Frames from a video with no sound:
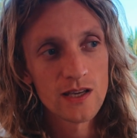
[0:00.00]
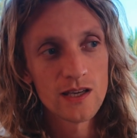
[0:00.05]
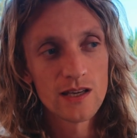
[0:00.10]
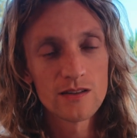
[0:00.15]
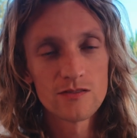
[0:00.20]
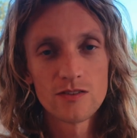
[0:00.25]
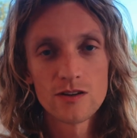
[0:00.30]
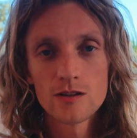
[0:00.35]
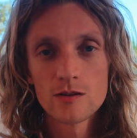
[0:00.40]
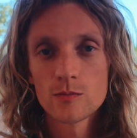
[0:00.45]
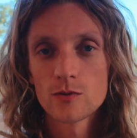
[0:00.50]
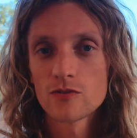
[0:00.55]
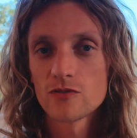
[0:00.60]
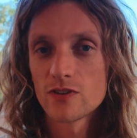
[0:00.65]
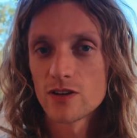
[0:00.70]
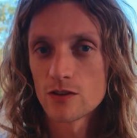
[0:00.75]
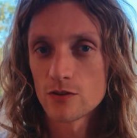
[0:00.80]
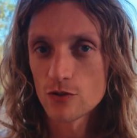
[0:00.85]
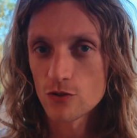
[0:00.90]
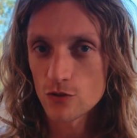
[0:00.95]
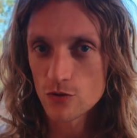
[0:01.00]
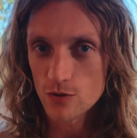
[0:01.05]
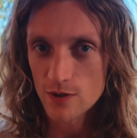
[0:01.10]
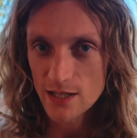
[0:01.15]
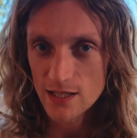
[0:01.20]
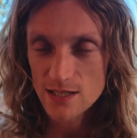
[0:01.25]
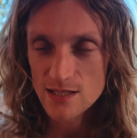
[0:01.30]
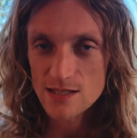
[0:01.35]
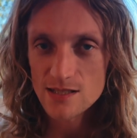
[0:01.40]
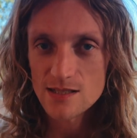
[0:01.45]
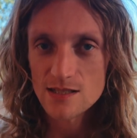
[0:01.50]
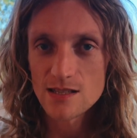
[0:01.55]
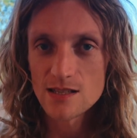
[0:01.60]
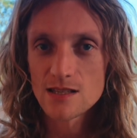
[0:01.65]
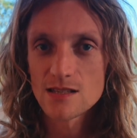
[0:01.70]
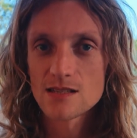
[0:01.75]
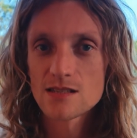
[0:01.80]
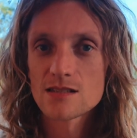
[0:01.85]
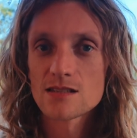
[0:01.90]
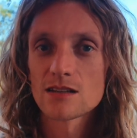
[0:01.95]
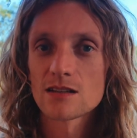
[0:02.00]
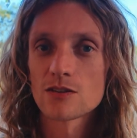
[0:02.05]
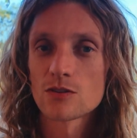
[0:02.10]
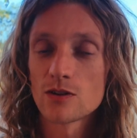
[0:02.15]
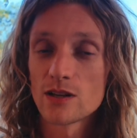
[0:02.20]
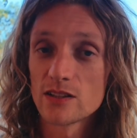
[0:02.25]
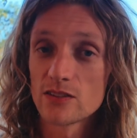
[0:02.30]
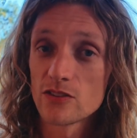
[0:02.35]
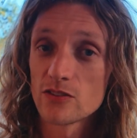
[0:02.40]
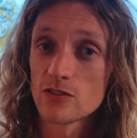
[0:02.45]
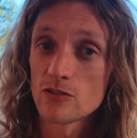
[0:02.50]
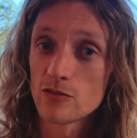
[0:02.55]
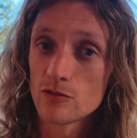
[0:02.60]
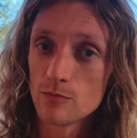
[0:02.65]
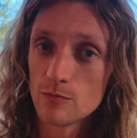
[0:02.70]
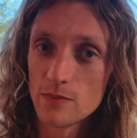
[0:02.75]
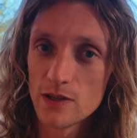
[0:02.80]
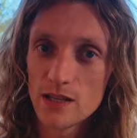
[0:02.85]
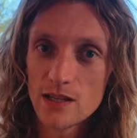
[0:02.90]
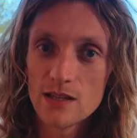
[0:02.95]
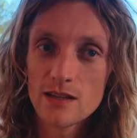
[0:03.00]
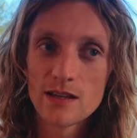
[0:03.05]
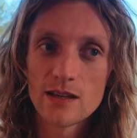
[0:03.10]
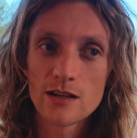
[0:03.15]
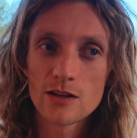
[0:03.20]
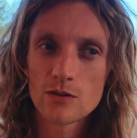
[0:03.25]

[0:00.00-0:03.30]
and very profound crises and crises of meaning,